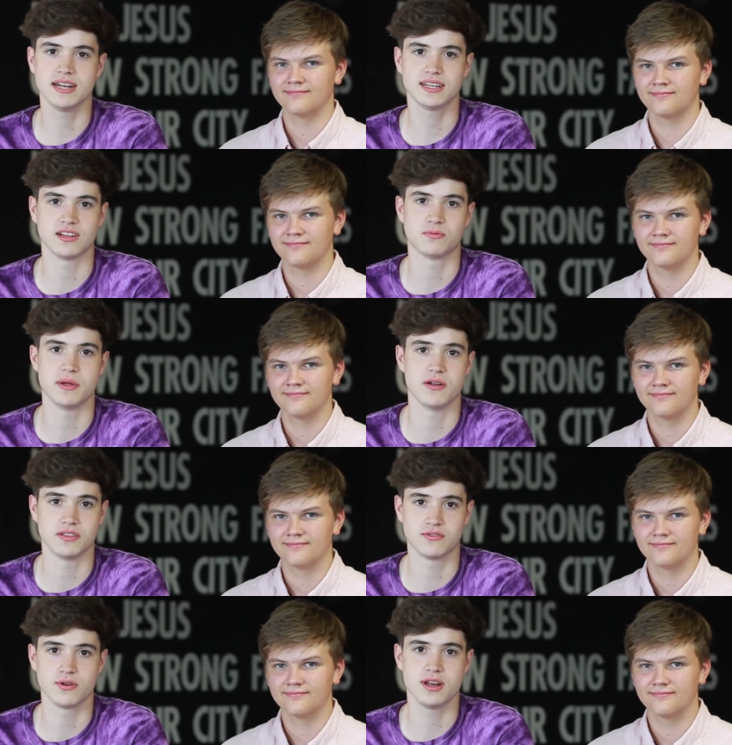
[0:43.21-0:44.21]
Speaker 1: man can
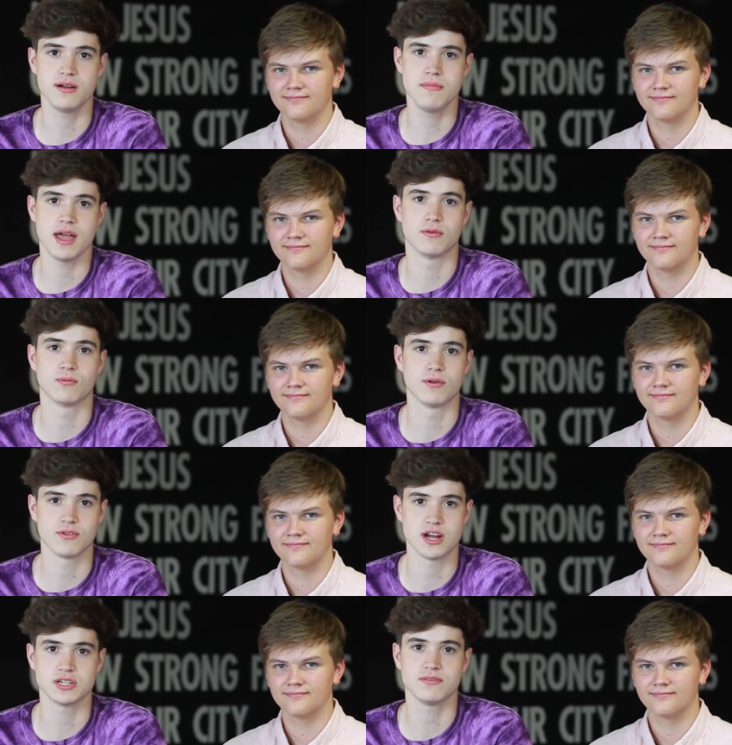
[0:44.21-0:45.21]
experience freedom and
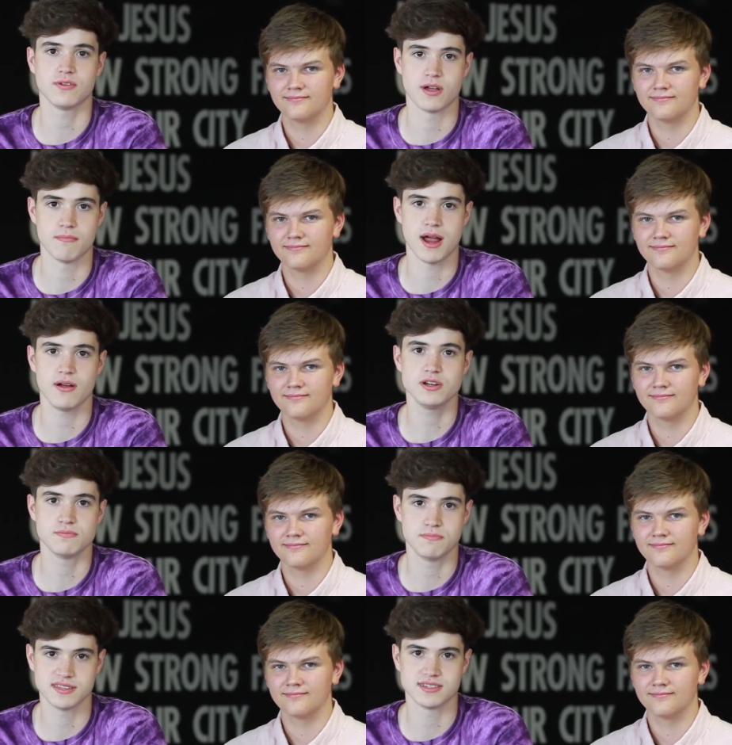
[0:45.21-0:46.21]
refreshing for their
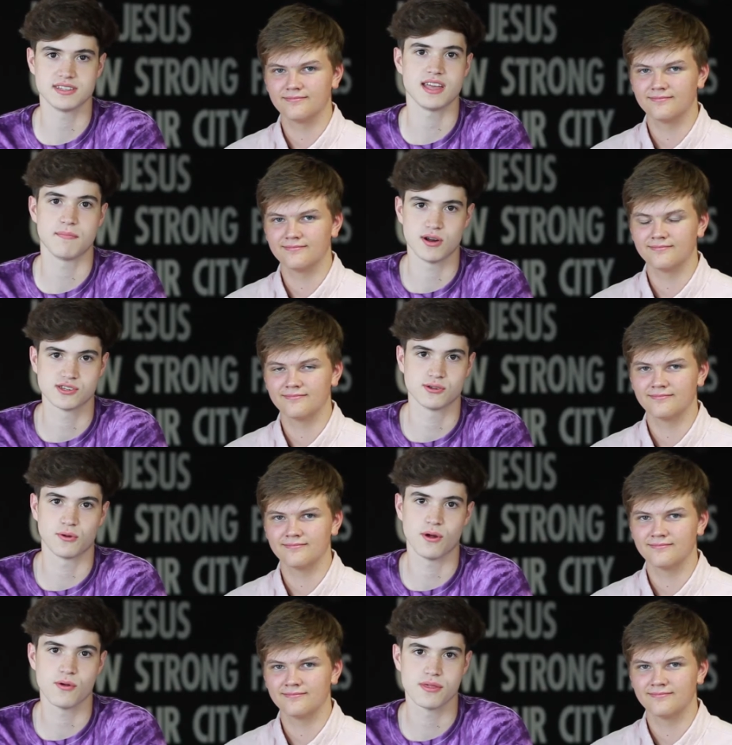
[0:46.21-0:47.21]
marriage, business, and personal
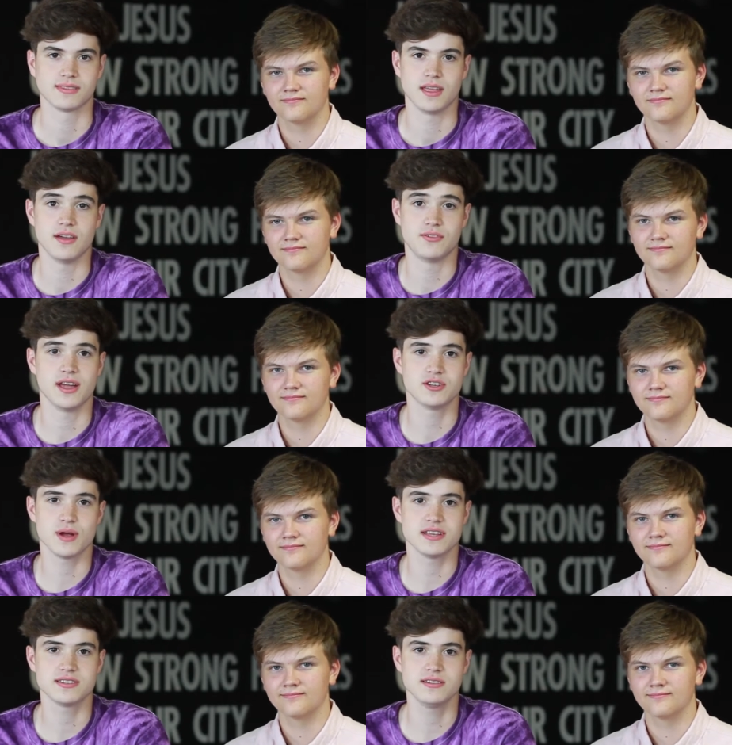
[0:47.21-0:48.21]
growth. If you're
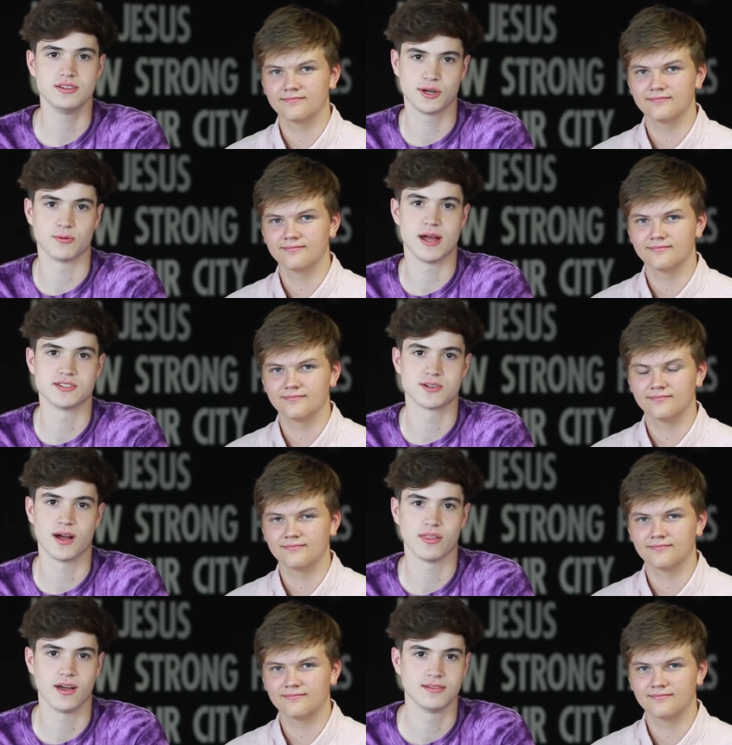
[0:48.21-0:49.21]
interested, you can register
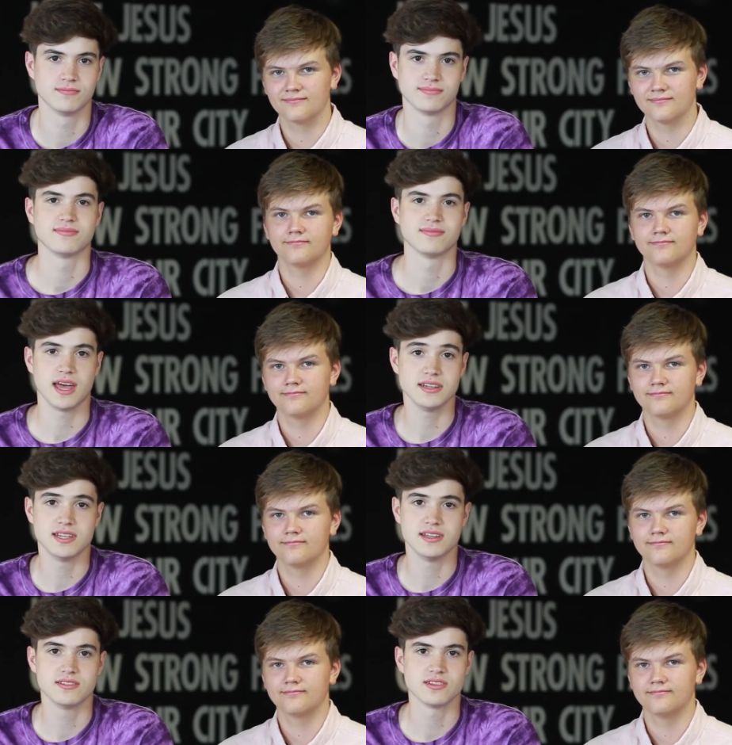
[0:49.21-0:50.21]
online. Hey
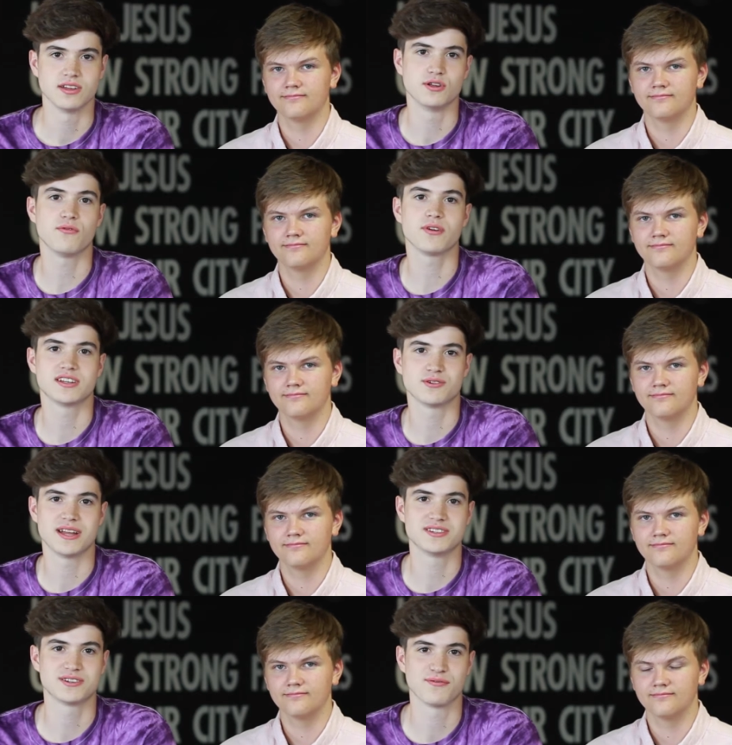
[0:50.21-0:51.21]
teens, don't forget to
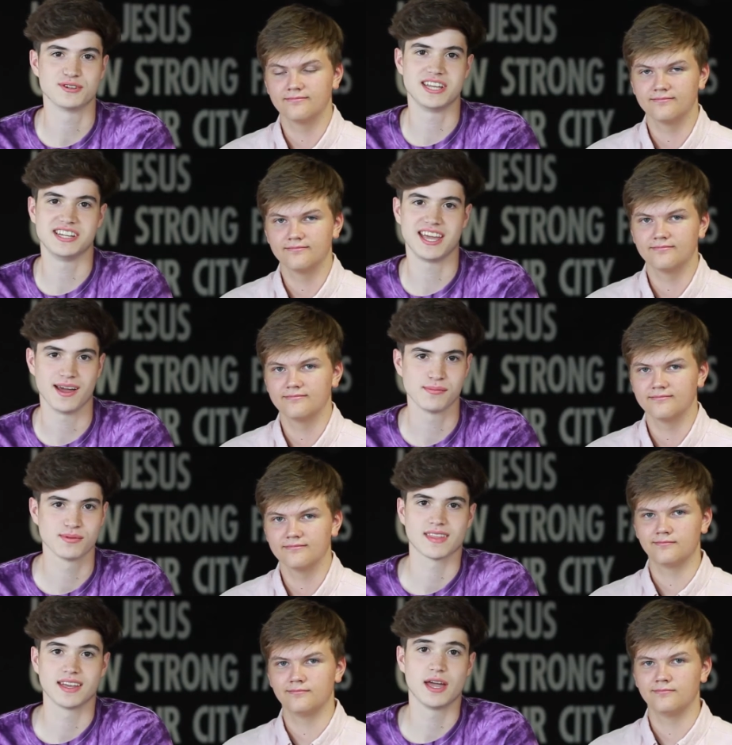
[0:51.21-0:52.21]
register for Teen Camp.
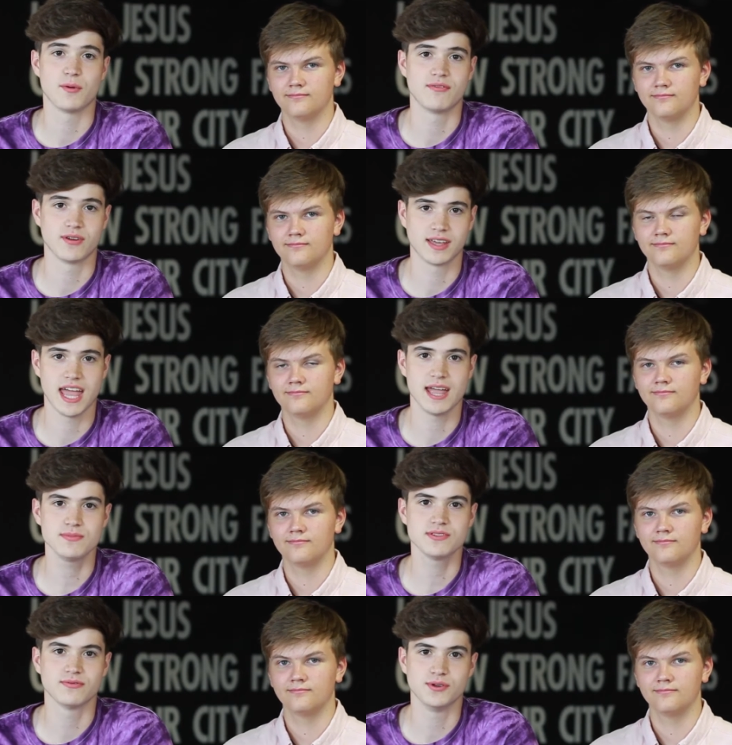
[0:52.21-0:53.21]
Get ready for
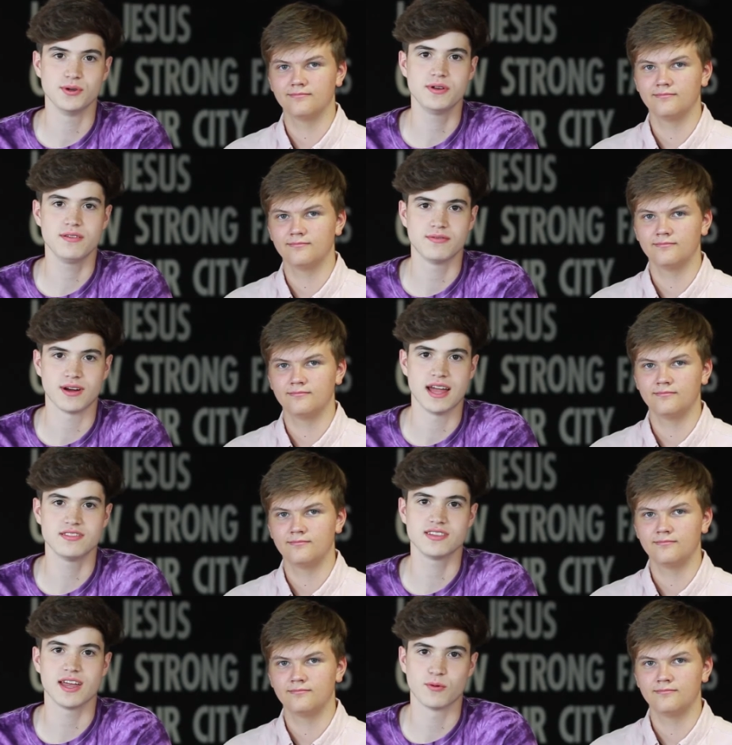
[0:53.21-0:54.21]
games, food,
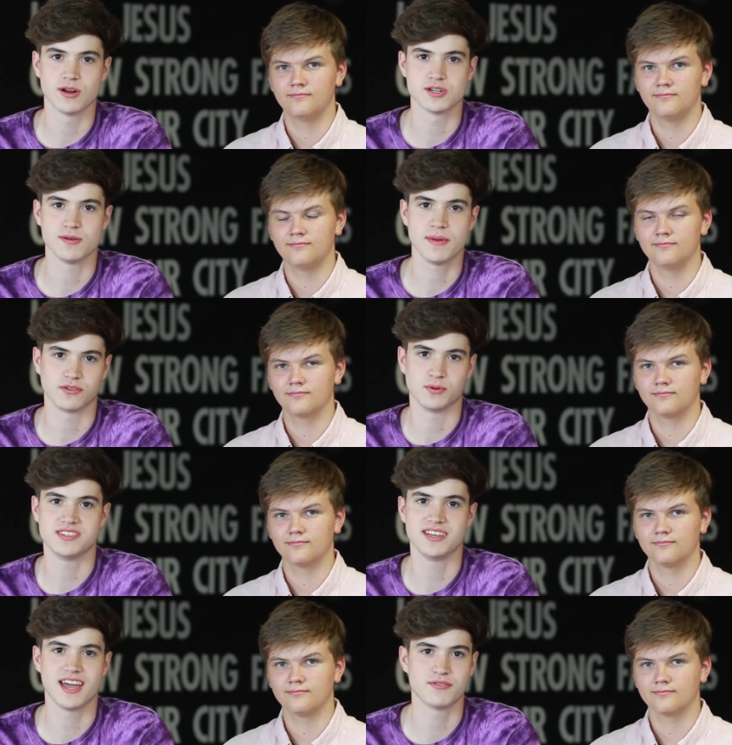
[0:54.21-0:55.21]
friends, and worship as we
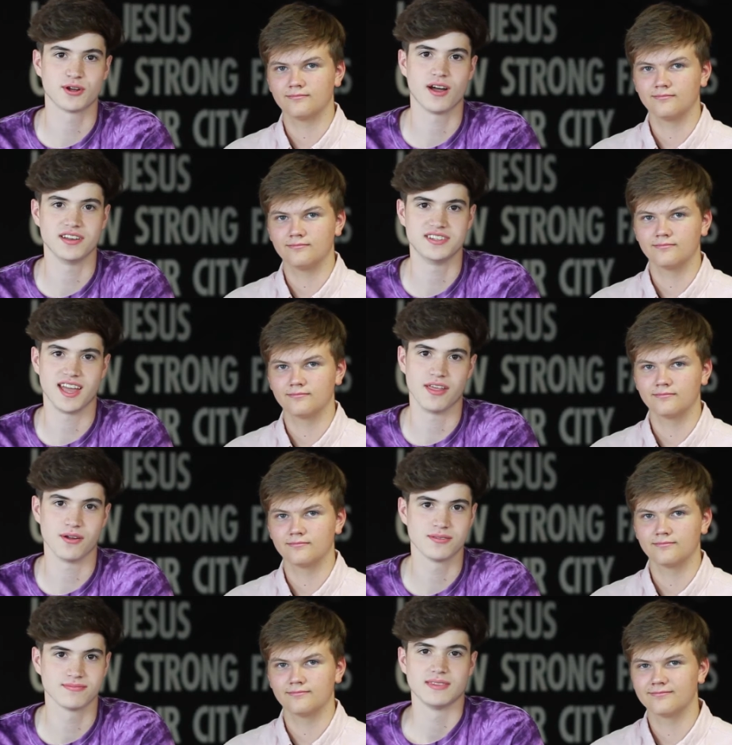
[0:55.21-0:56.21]
seek after God together.